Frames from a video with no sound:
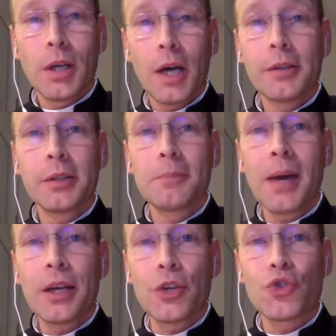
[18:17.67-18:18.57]
How did they
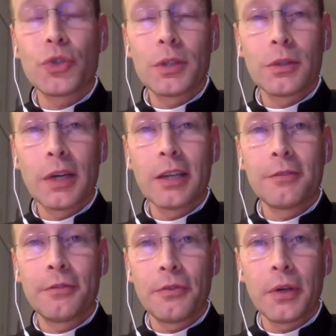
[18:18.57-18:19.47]
manage to get
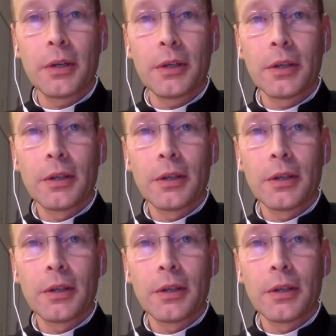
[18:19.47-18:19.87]
free,